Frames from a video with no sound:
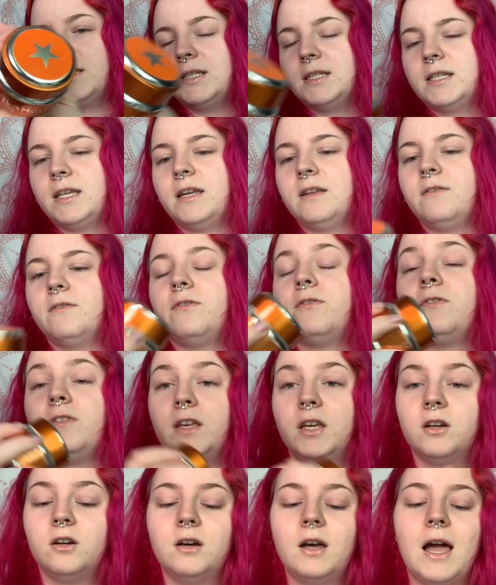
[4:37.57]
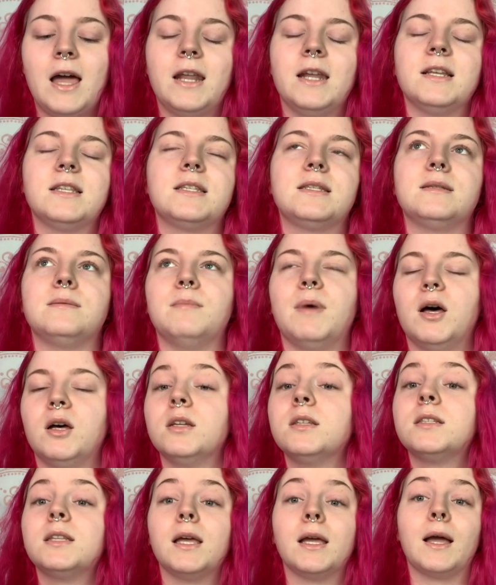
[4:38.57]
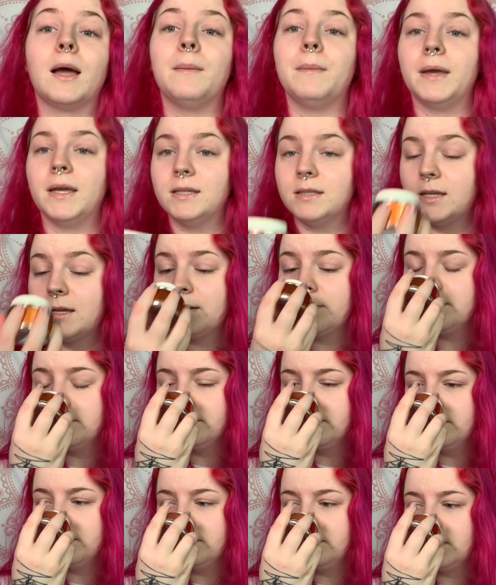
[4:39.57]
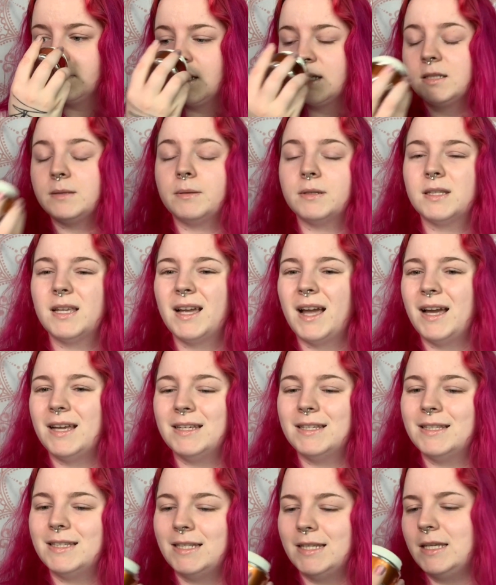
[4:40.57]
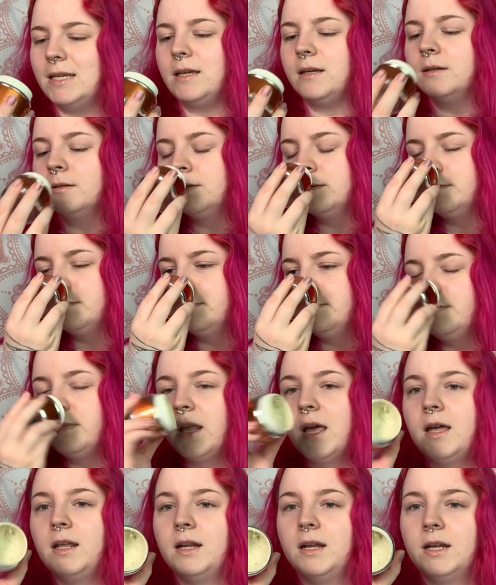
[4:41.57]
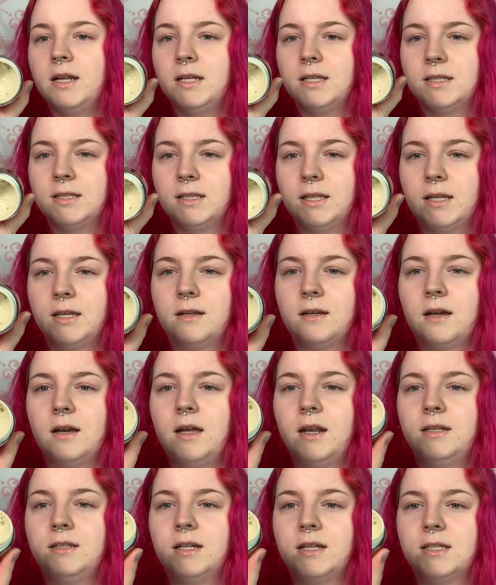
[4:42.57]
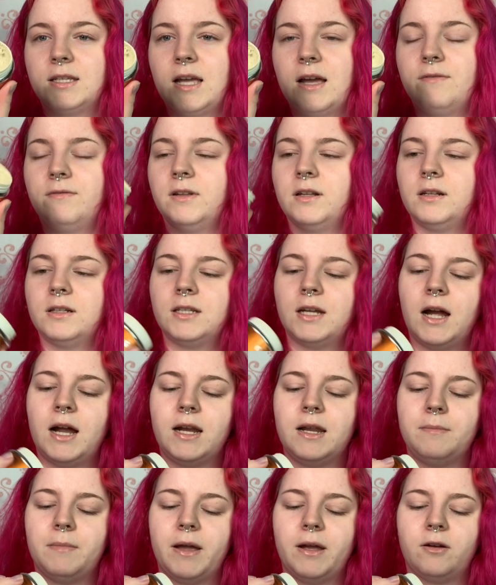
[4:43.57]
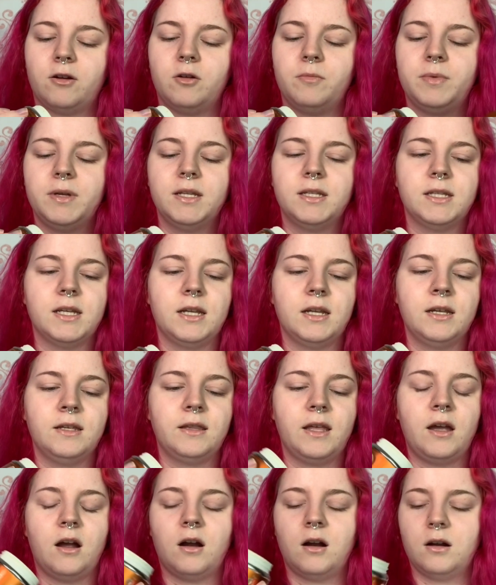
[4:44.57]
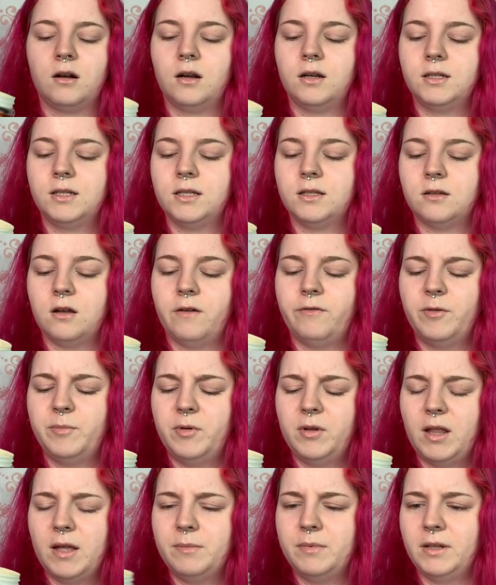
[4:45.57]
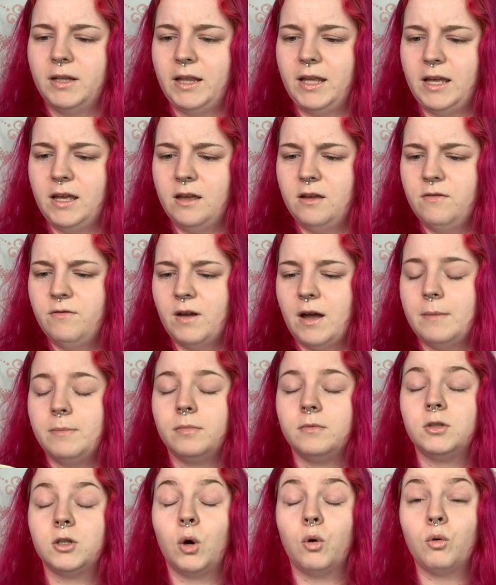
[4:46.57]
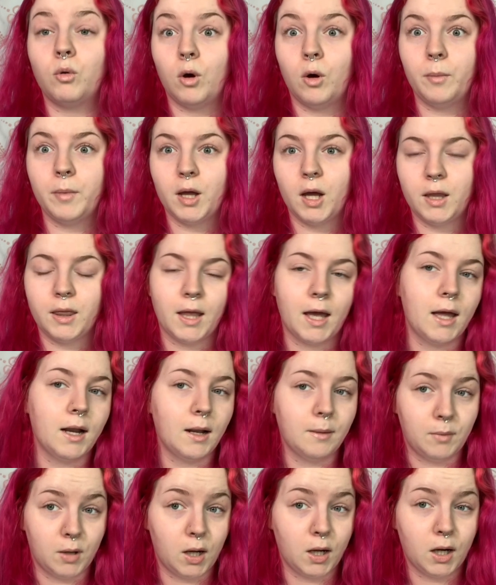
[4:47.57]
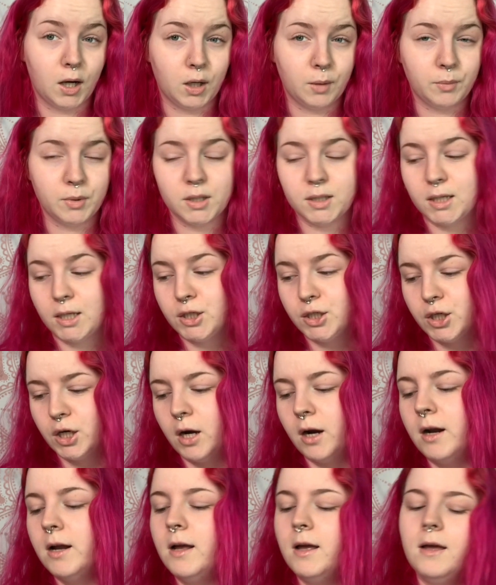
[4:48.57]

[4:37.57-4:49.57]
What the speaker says: skin feel and it smells like amazing. It smells like iced tea. And it is like, it does have little tiny microbeads in it. They are dissolvable, I believe. I mean, don't quote me on that. I'm not 100% sure.